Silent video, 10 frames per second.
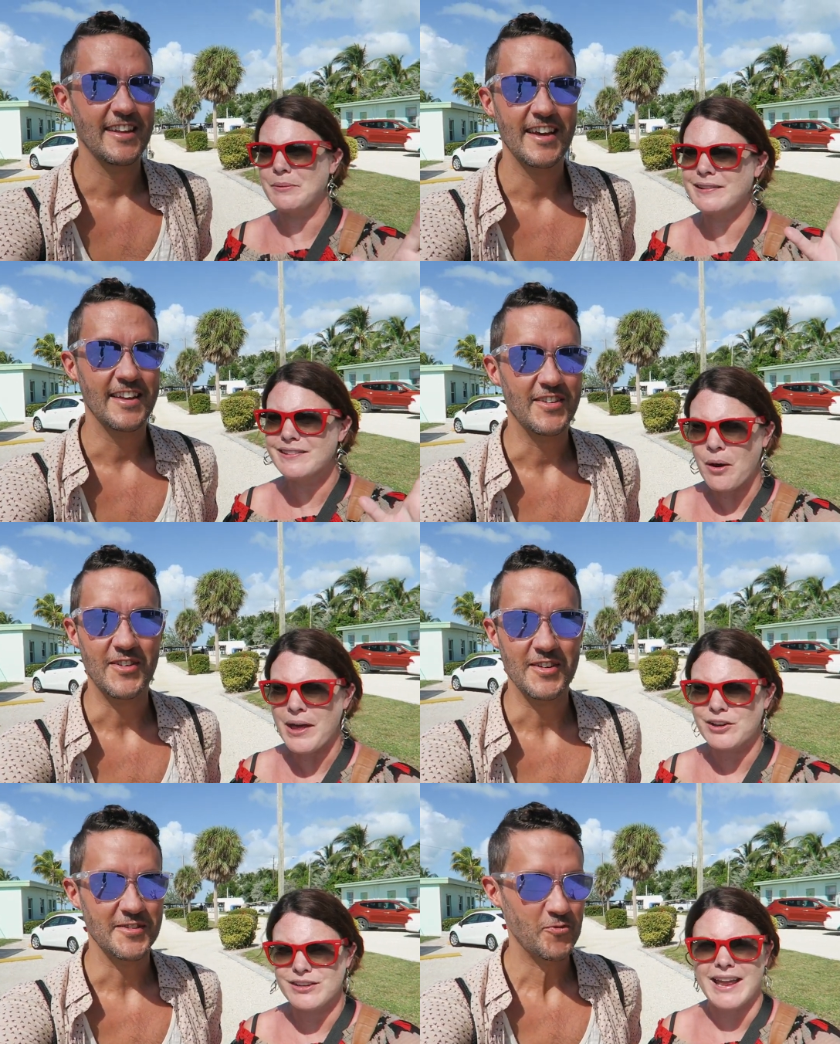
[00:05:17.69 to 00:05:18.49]
Speaker 1: It was so
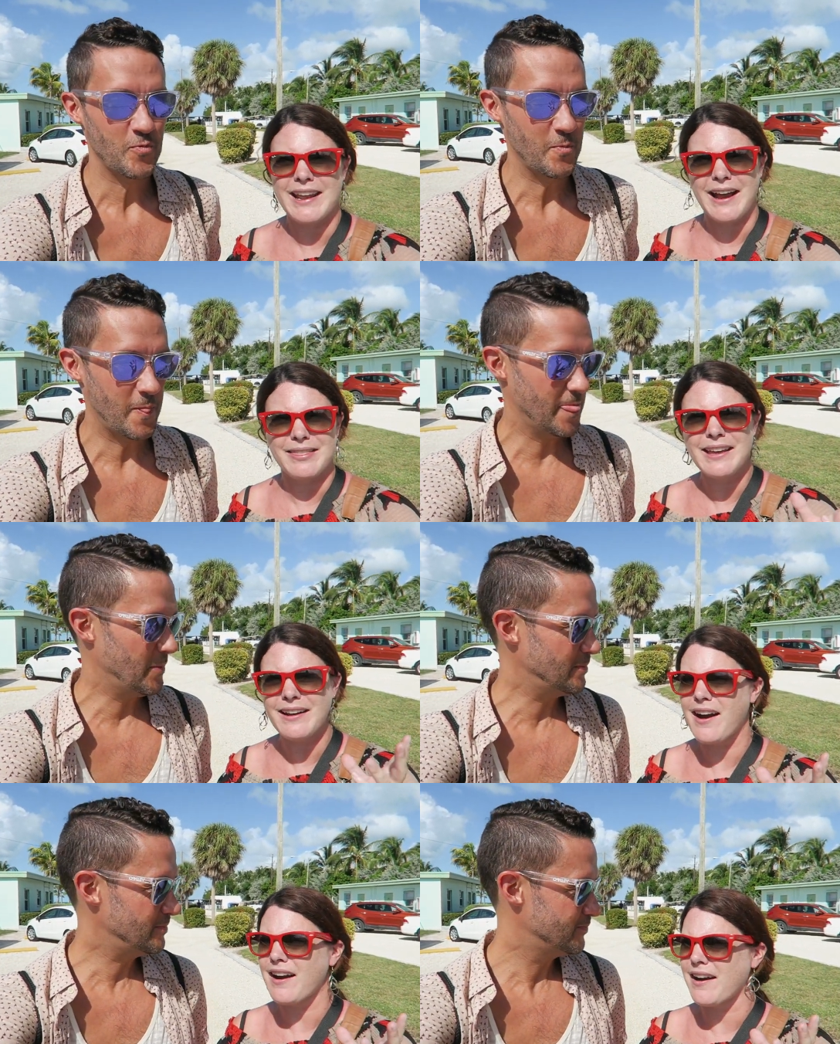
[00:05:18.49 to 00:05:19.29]
entertaining. I
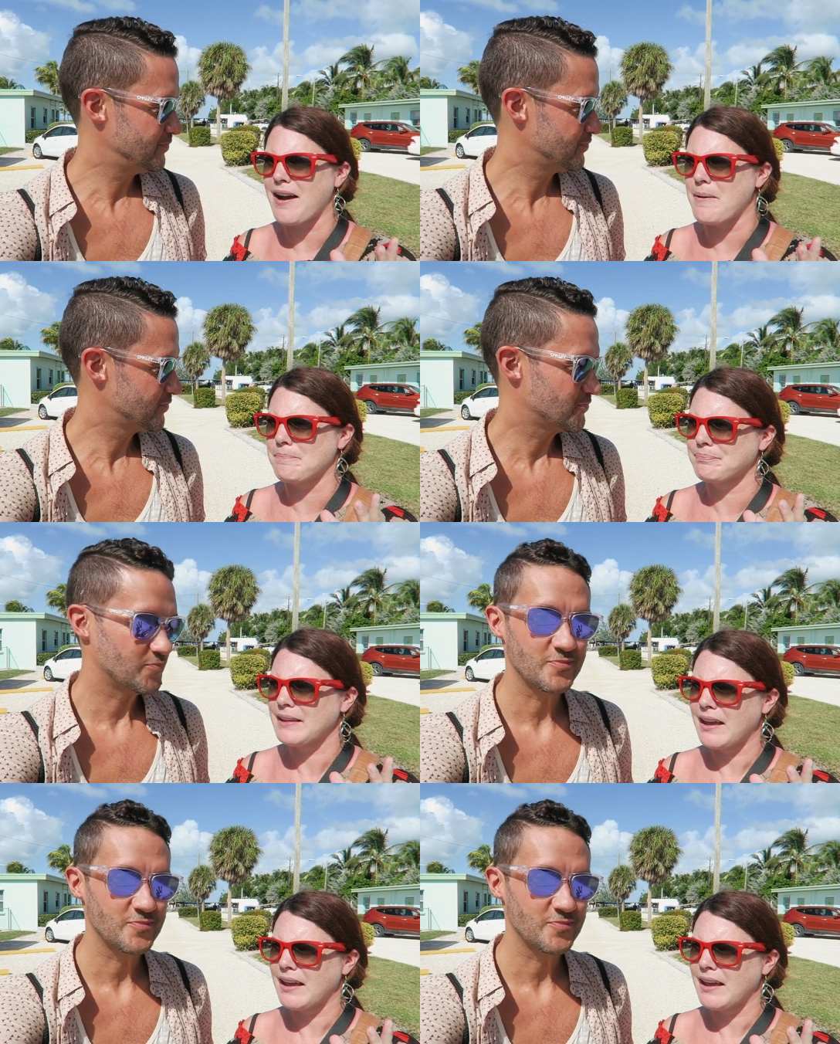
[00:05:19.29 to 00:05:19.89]
think our, um,